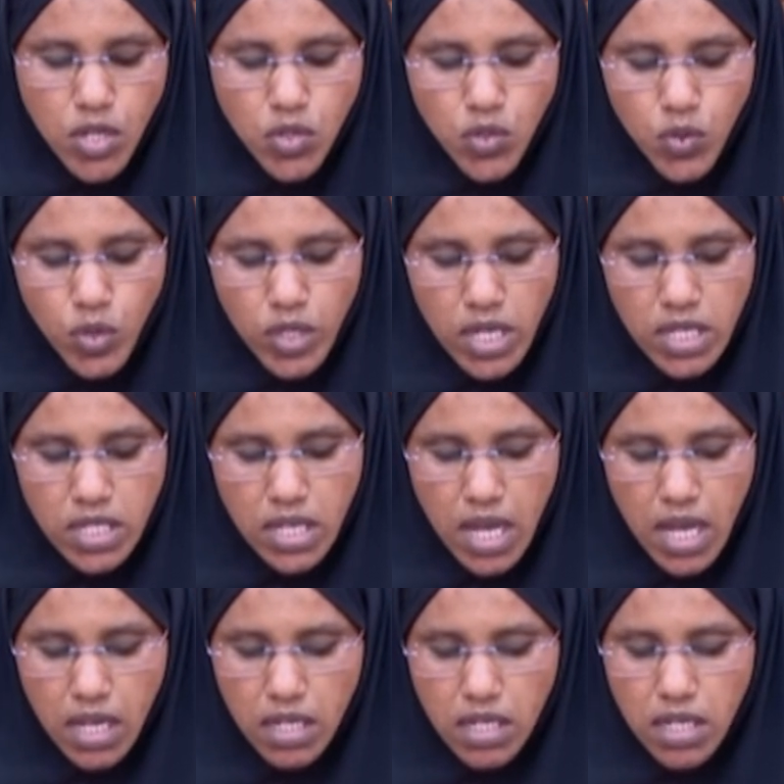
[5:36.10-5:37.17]
To this
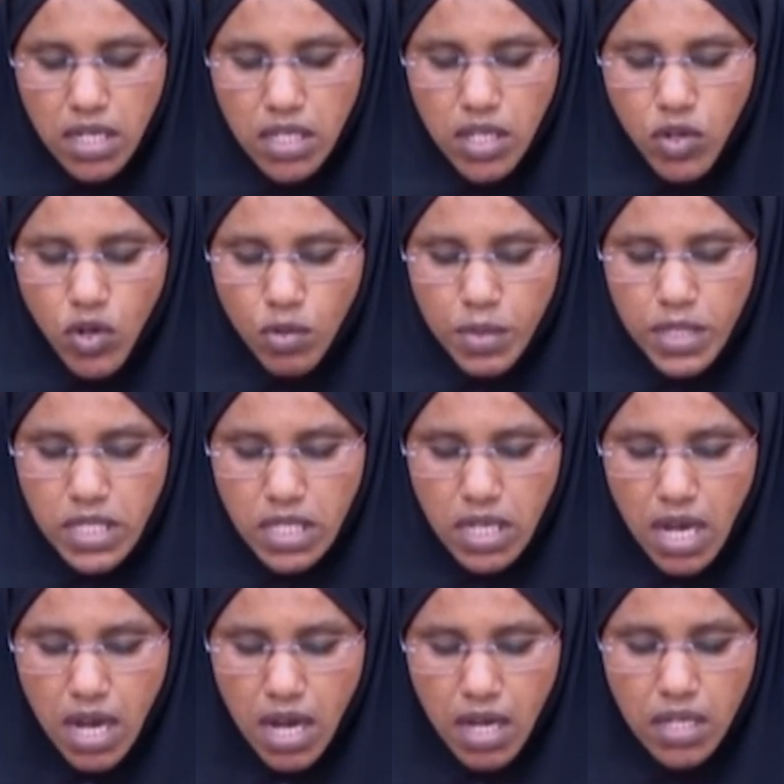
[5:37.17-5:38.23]
end, the committee
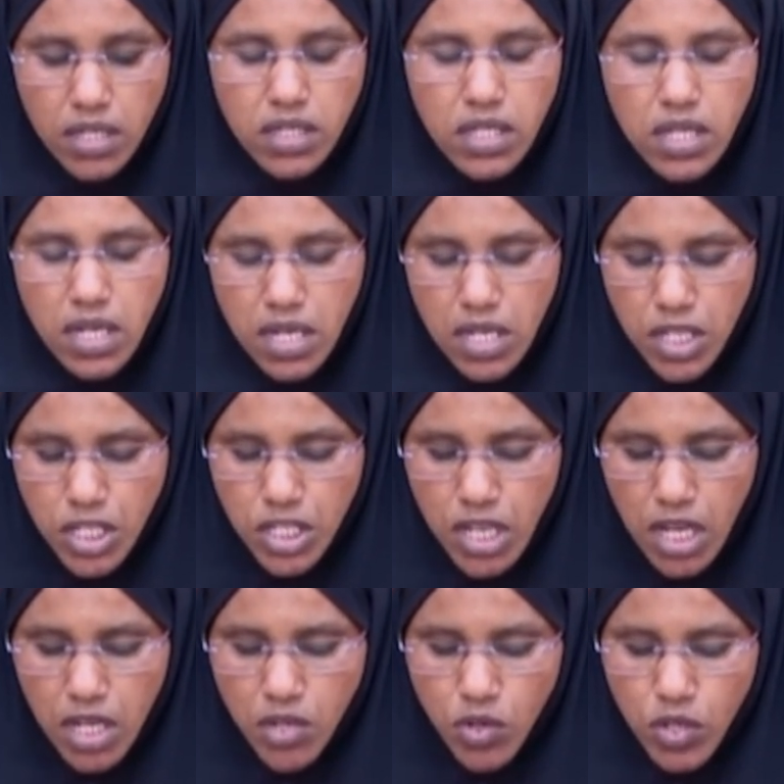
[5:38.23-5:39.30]
had
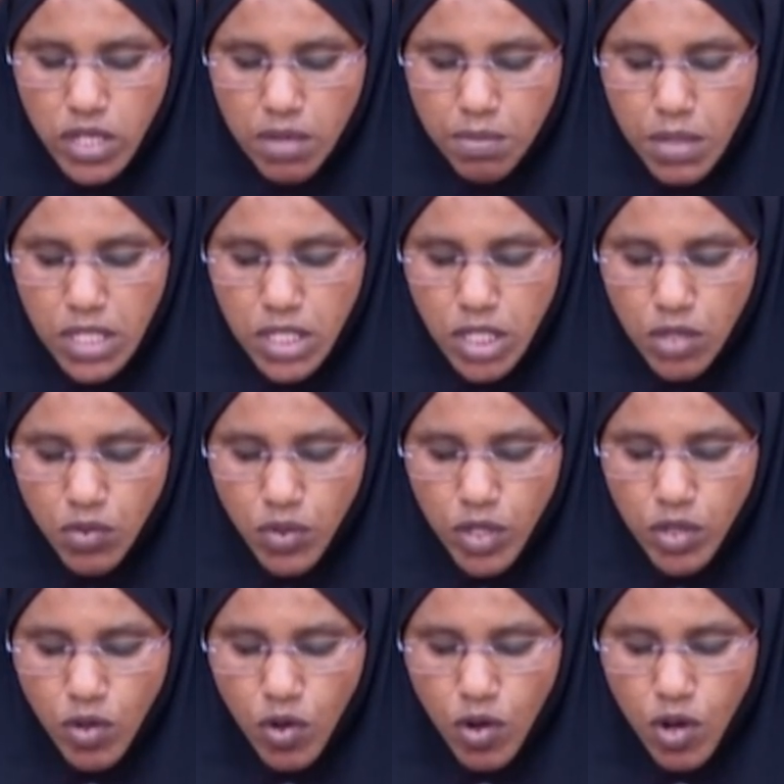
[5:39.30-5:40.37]
scheduled the meeting
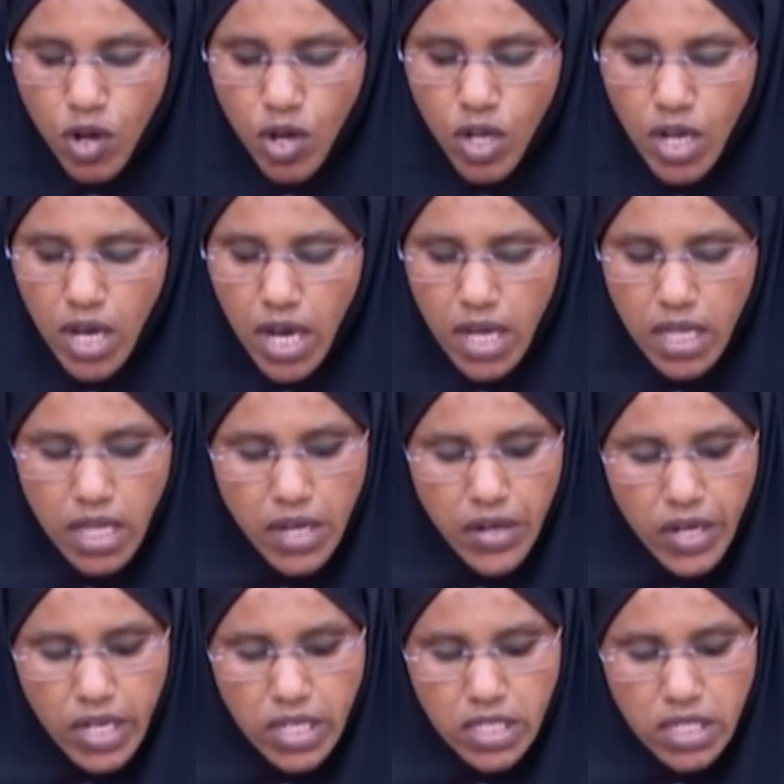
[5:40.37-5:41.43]
with all other
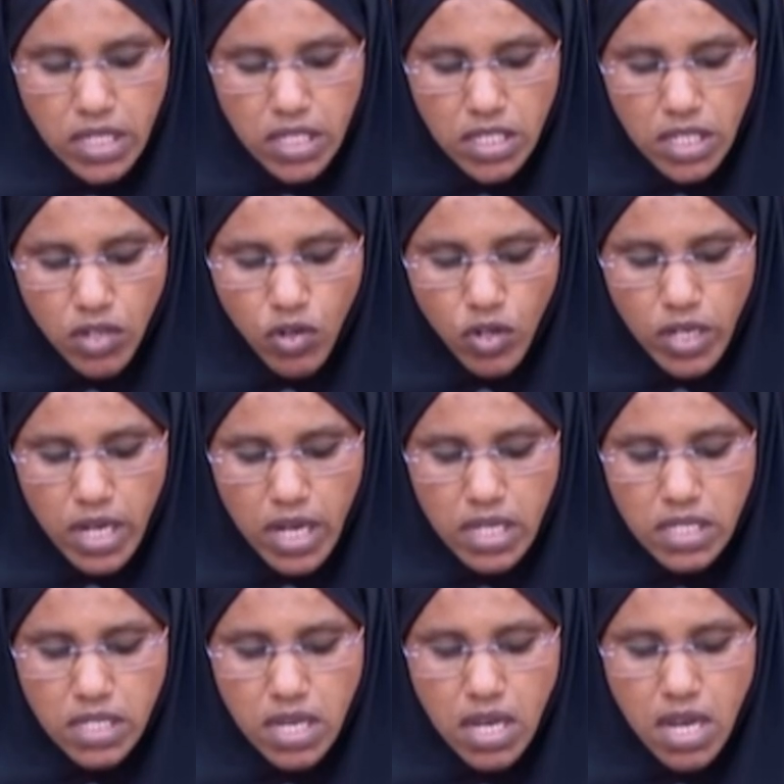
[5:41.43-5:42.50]
related
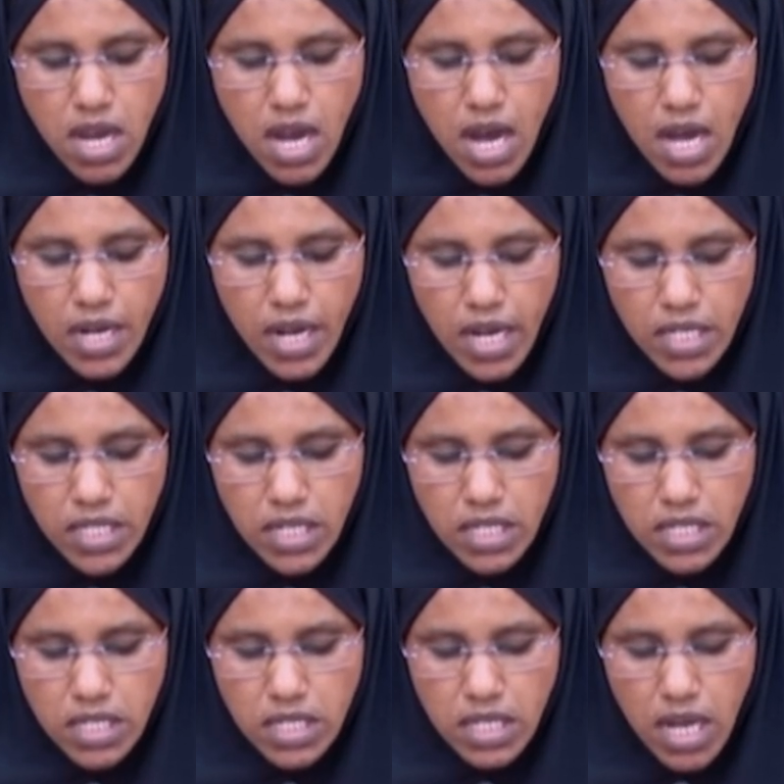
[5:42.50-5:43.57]
stakeholders and
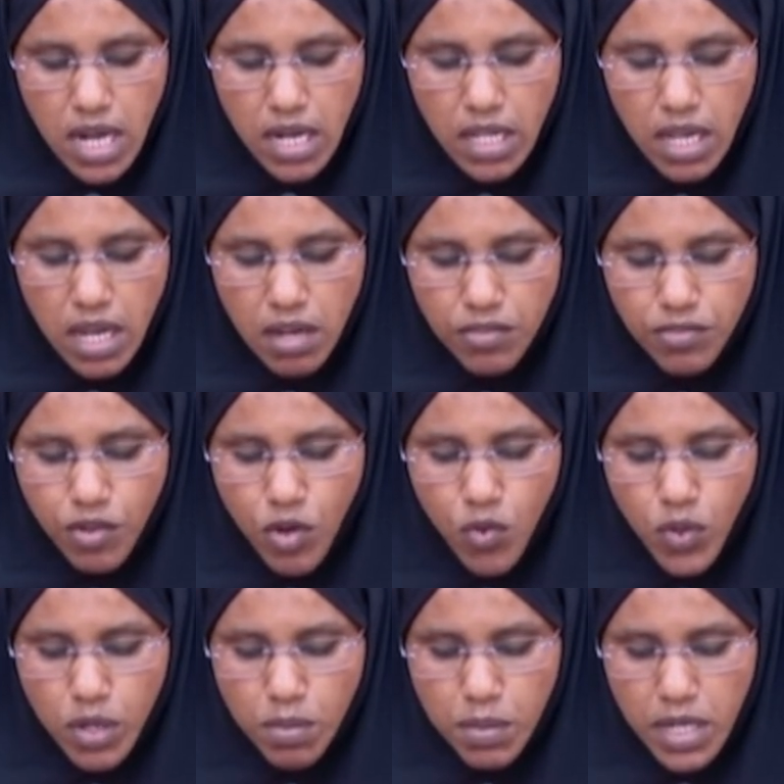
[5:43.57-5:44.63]
agencies, and therefore
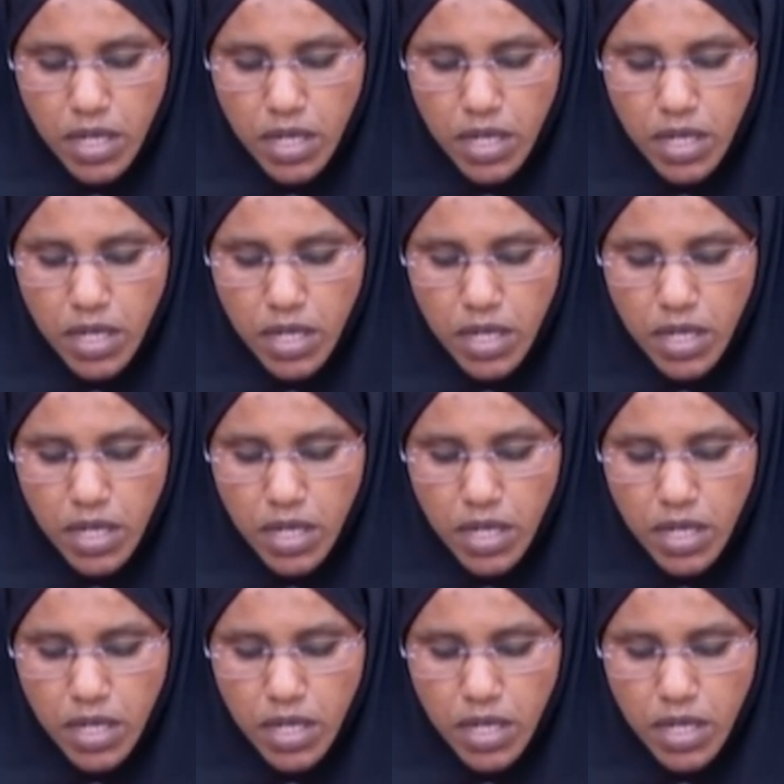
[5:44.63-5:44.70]
will